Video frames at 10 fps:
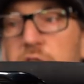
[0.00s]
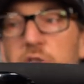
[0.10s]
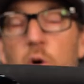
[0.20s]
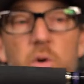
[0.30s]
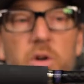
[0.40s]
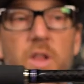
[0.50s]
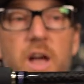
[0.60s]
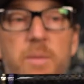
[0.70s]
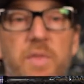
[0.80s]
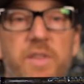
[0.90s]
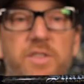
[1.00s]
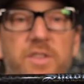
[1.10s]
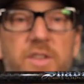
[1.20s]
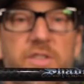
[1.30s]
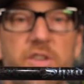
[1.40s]
saltwater line, but this
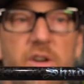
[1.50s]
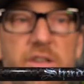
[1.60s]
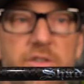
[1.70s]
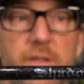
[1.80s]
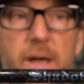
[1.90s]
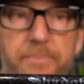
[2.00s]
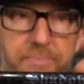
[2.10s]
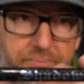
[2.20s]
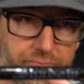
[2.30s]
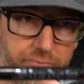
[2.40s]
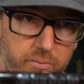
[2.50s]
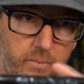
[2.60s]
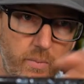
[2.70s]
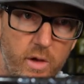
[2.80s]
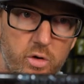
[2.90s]
is a series that
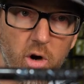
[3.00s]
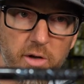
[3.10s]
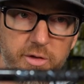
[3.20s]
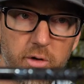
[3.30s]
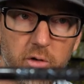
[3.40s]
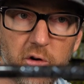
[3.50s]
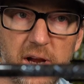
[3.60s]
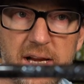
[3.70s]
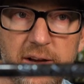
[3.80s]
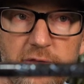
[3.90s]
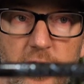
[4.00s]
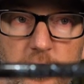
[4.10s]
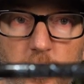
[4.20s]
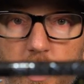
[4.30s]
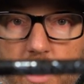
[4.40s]
crosses over great into
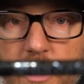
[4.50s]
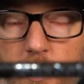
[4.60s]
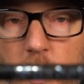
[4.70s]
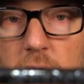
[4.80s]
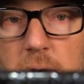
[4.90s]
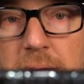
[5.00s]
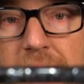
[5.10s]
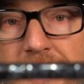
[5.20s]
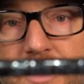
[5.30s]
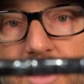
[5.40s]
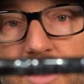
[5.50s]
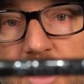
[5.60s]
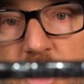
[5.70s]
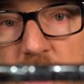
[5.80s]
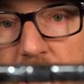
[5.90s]
freshwater as well. This is
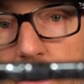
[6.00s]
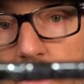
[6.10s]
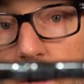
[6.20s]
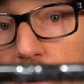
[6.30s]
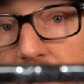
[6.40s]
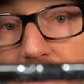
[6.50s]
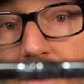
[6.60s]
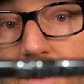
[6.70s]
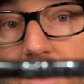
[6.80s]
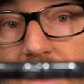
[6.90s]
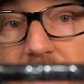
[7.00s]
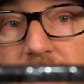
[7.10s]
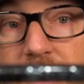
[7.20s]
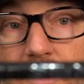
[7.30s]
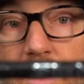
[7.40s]
the Shadow Double X. This is the
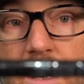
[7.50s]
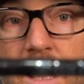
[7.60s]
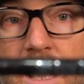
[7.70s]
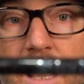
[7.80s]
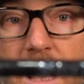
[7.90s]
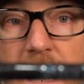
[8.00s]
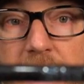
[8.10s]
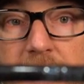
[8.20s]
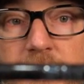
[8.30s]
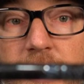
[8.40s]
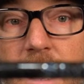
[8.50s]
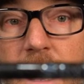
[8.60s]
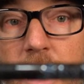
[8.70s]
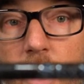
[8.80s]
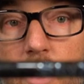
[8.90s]
seven eight
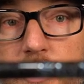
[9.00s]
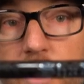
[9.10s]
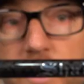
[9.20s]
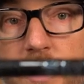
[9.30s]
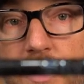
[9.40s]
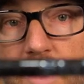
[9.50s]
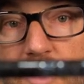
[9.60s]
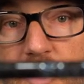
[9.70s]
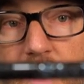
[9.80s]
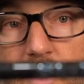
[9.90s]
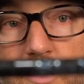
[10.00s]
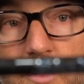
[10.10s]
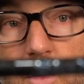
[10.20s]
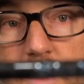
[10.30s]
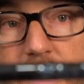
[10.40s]
L. So this is the seven
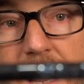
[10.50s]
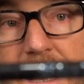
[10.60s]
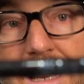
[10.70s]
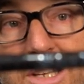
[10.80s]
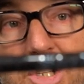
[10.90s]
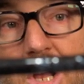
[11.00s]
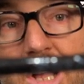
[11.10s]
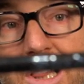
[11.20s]
foot, eight inch